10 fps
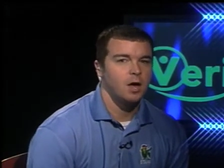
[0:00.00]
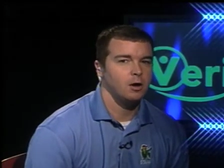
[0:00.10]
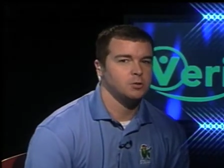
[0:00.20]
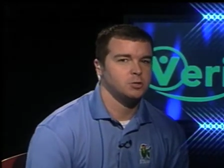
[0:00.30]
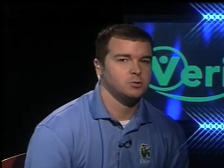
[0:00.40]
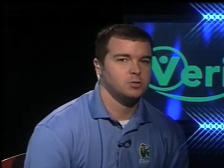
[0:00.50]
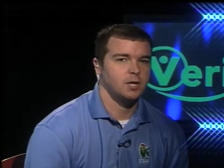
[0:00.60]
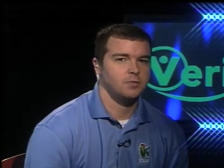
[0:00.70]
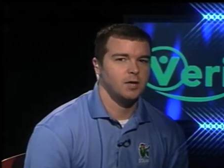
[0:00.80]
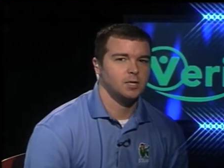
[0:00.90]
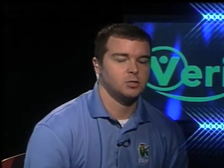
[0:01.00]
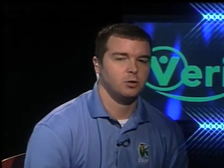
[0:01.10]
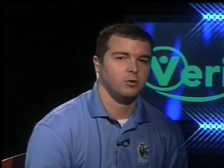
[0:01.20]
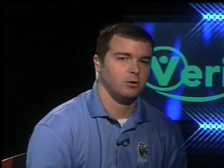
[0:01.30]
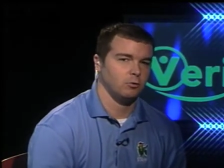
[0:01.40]
Also say thanks to
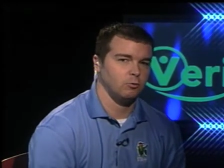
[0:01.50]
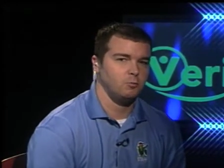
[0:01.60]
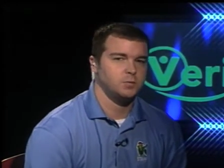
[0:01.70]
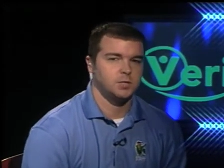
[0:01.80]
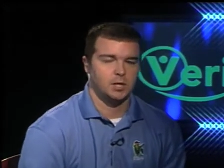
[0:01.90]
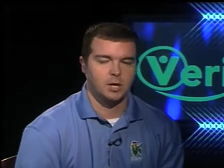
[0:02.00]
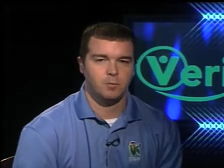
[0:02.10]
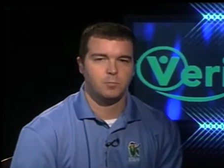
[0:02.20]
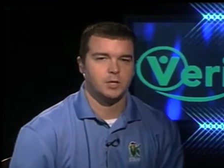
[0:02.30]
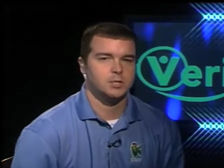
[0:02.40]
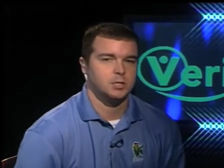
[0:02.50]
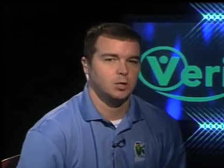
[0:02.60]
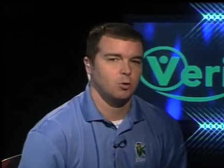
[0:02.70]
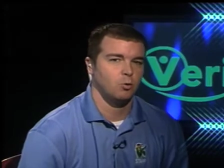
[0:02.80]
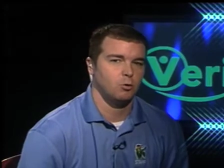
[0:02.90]
all the groups and the companies in the
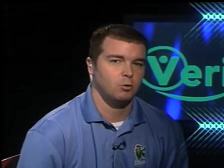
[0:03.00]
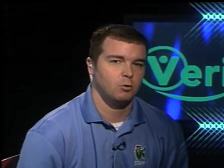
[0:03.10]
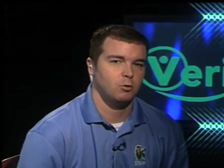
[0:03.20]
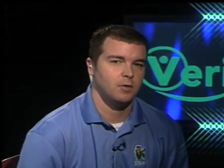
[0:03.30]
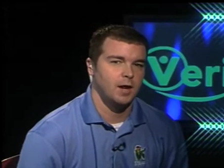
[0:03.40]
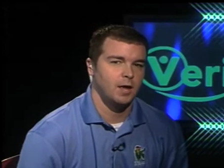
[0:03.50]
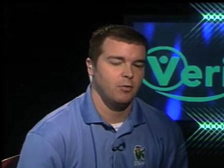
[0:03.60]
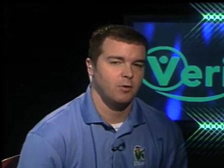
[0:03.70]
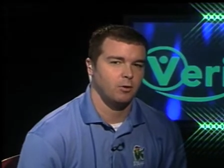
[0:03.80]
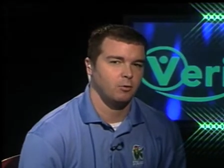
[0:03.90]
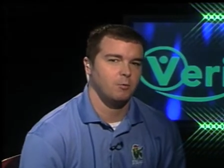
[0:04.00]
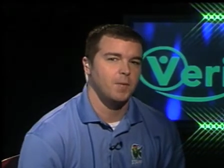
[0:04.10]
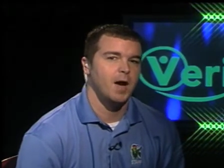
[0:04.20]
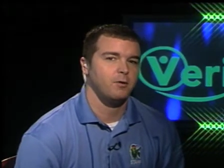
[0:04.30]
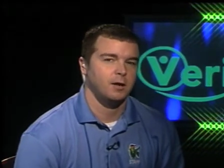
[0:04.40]
corridor that held their group
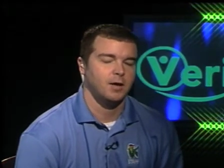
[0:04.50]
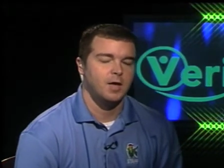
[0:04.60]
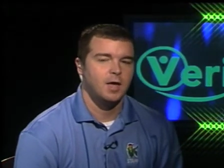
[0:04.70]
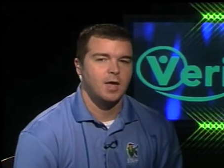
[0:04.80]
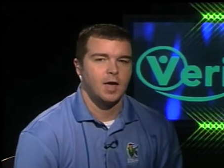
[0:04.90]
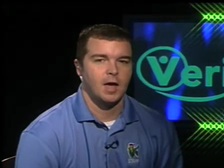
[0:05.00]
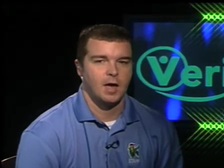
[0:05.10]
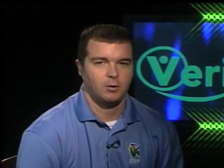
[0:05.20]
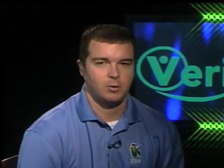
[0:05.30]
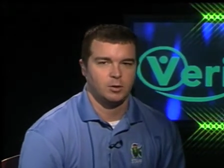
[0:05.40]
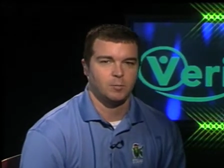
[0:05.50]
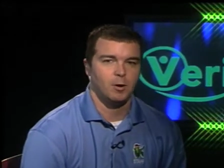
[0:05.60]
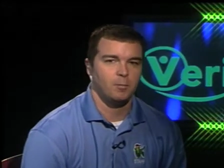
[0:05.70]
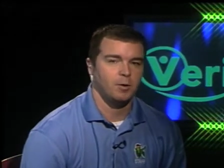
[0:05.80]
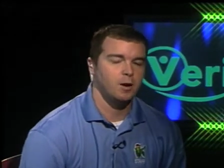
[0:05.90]
outing uh, out here at the
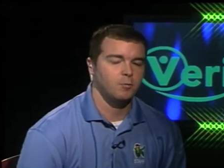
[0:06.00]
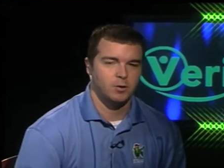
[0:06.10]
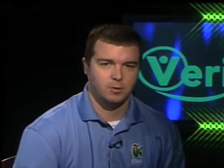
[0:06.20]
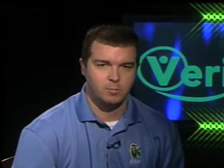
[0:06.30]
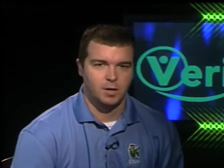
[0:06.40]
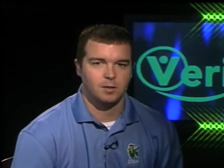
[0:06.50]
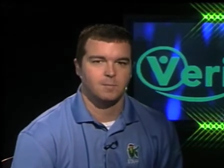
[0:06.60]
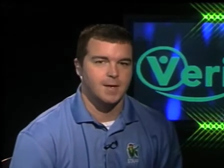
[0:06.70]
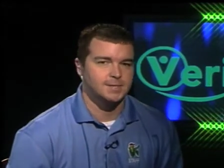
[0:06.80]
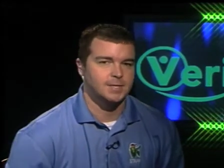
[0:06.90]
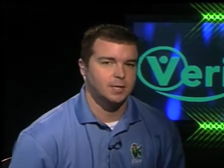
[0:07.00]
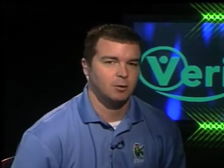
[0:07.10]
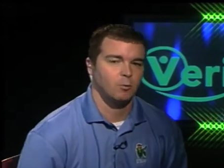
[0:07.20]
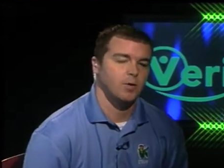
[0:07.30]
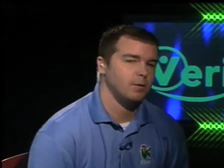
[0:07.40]
ballpark, whether it be on the mezzanine
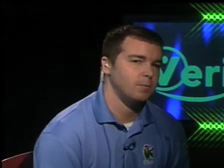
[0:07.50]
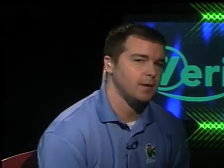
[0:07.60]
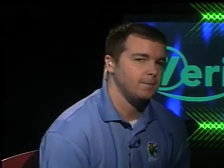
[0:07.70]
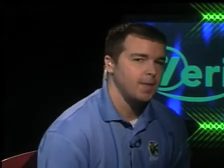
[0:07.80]
or whether it be